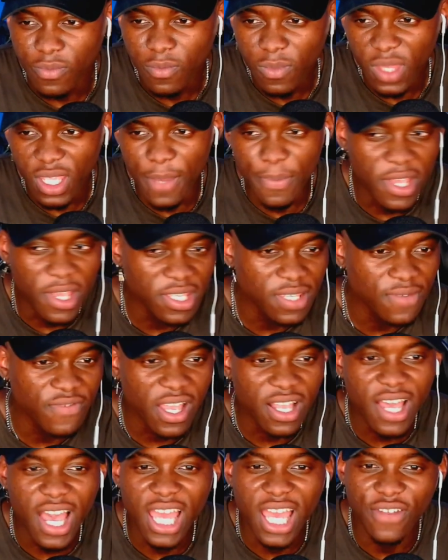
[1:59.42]
a person
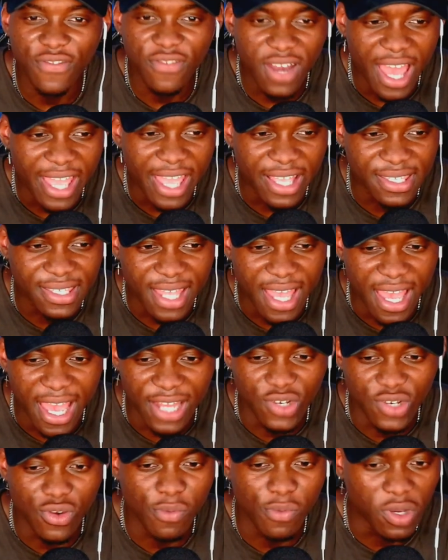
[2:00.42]
that kind of likes that, I
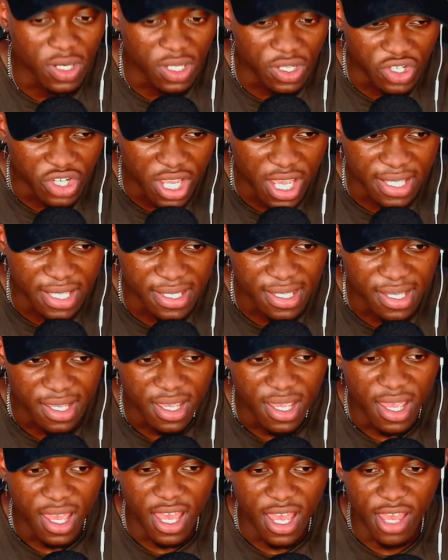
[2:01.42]
do apologize,
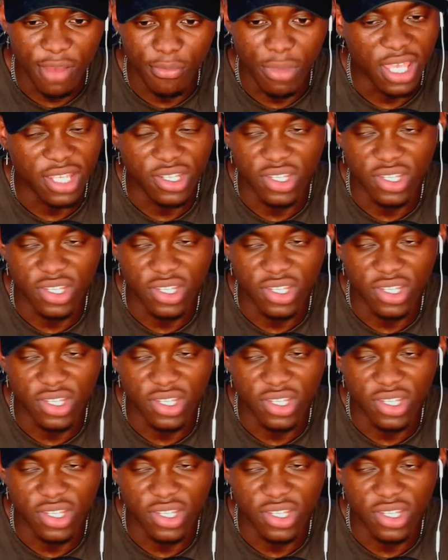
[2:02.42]
but it's